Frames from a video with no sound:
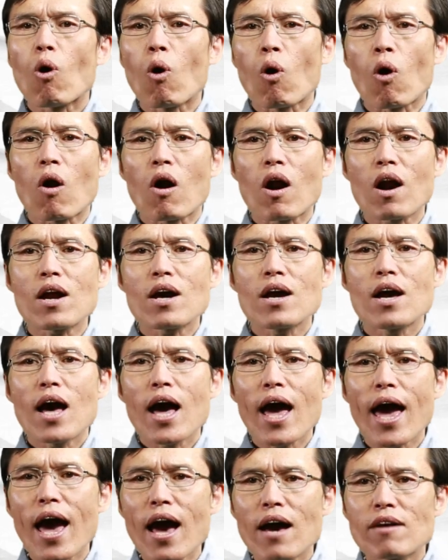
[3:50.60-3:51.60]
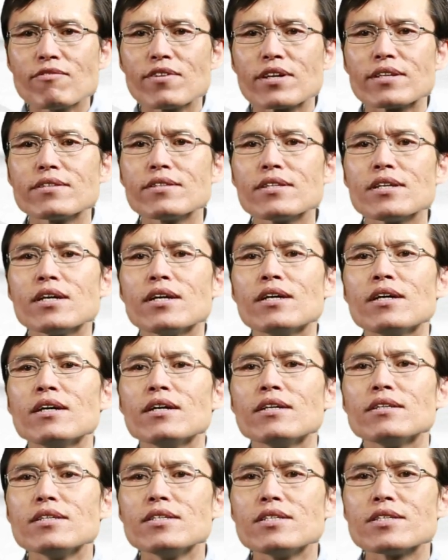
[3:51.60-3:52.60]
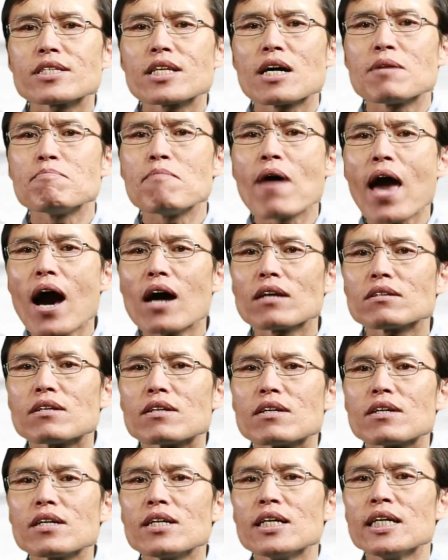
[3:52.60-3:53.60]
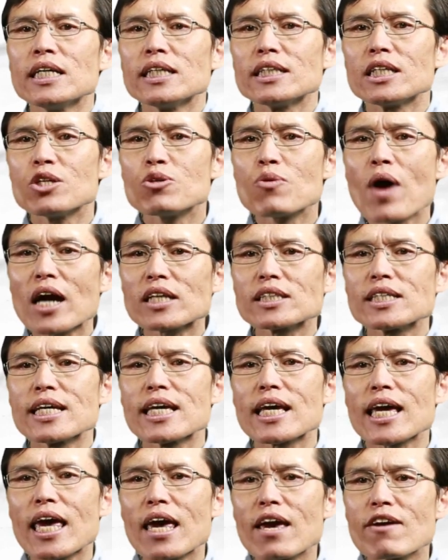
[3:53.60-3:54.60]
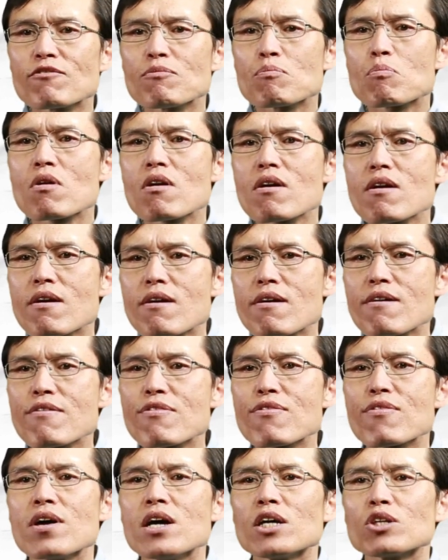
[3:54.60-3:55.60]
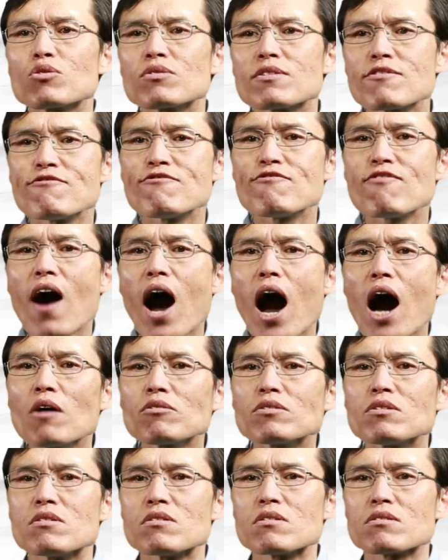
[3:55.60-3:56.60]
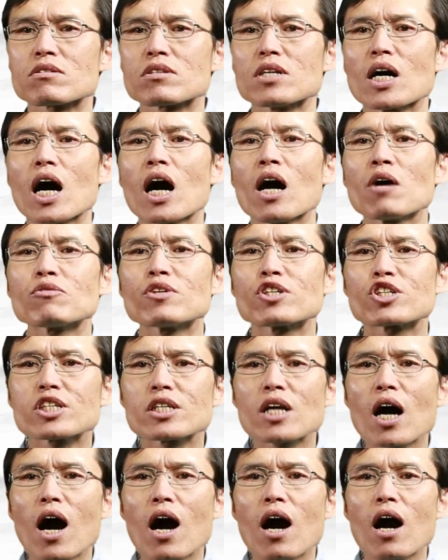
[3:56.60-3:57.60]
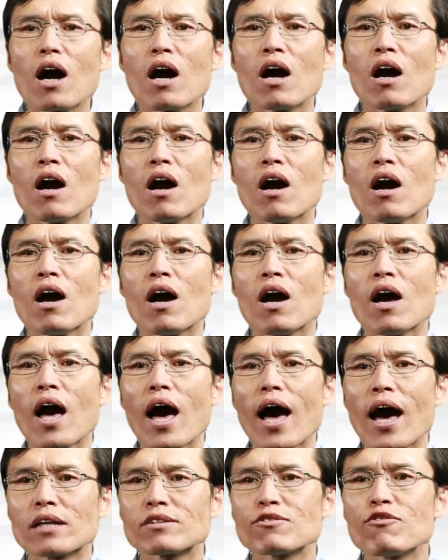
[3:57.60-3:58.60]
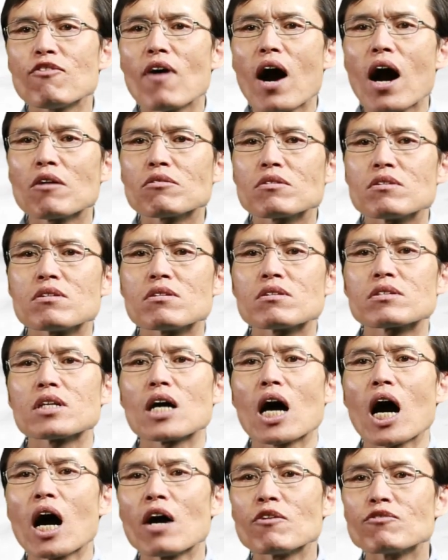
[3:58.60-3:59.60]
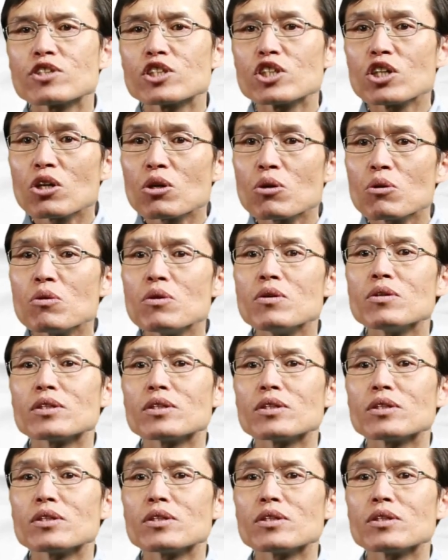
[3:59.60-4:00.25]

or heaven in some manner directly gave birth to the founders of the Shang and founders of Zhou